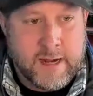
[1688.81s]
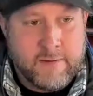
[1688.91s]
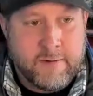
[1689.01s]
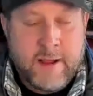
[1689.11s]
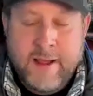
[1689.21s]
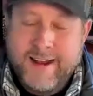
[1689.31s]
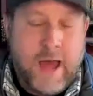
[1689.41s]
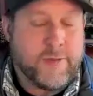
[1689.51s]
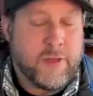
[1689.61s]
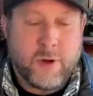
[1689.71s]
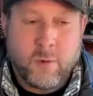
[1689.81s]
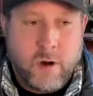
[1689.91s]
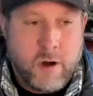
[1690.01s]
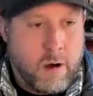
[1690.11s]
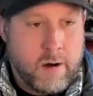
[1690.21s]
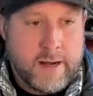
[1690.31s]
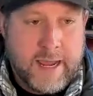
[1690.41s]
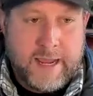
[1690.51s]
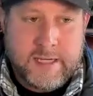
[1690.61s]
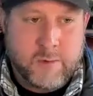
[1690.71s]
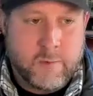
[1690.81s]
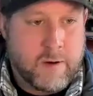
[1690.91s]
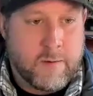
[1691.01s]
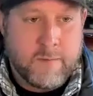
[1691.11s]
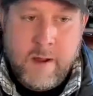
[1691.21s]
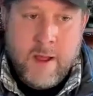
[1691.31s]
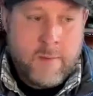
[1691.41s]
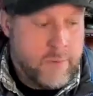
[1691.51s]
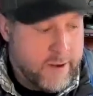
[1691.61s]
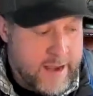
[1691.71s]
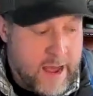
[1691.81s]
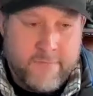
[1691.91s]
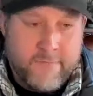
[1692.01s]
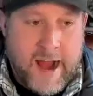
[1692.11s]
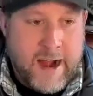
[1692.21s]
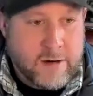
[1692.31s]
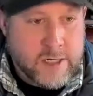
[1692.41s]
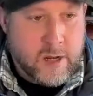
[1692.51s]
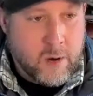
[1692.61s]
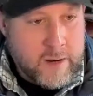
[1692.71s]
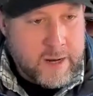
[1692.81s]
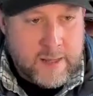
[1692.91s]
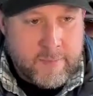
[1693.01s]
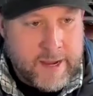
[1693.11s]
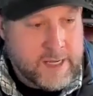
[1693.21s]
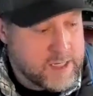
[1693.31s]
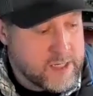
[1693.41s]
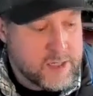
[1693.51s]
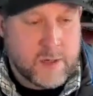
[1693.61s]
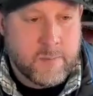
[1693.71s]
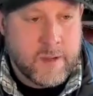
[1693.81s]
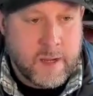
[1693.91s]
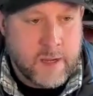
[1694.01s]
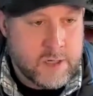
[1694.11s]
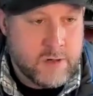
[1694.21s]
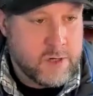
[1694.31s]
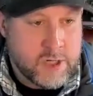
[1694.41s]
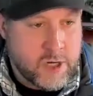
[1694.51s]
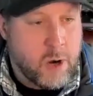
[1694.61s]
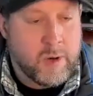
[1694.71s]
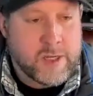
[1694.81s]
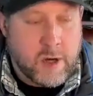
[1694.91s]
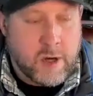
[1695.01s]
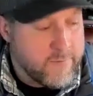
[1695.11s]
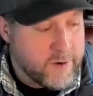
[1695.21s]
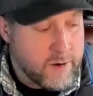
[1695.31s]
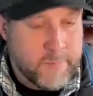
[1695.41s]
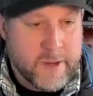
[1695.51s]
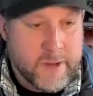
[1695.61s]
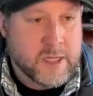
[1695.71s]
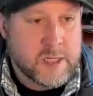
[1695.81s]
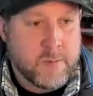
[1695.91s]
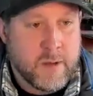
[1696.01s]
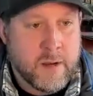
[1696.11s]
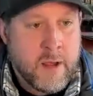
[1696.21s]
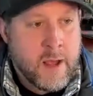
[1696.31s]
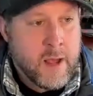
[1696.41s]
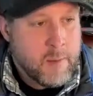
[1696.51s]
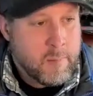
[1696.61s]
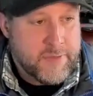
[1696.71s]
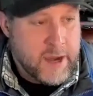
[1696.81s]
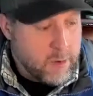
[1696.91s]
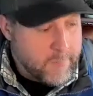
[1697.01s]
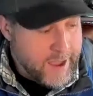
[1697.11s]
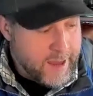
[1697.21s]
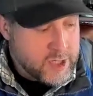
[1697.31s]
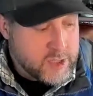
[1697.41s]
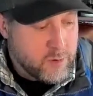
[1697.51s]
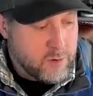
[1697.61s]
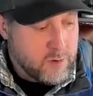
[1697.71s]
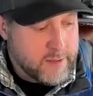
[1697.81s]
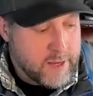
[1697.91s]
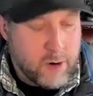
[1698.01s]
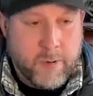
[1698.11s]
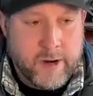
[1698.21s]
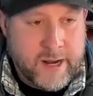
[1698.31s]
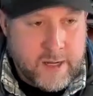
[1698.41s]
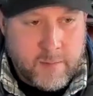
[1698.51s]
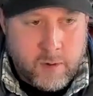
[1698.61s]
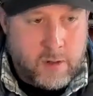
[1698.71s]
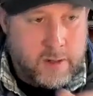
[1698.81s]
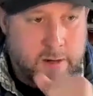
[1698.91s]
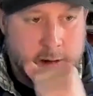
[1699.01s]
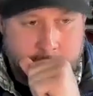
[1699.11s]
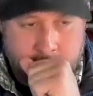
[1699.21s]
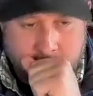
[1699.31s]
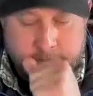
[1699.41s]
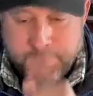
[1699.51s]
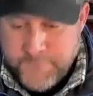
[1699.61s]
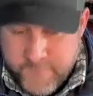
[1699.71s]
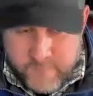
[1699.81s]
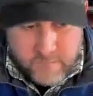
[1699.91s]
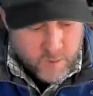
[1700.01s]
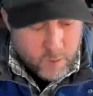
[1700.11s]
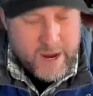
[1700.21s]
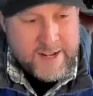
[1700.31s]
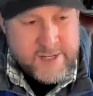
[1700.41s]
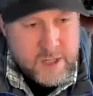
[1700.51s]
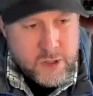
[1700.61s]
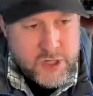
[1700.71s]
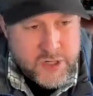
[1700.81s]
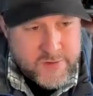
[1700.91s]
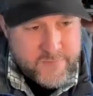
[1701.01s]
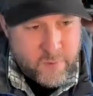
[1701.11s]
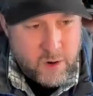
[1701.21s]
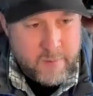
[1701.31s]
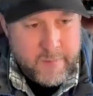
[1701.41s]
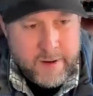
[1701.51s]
And not that there weren't hard days and we were putting out fires on a weekly basis, because you just always are if you're in business, but they were manageable and they were predictable, and we had solutions for them.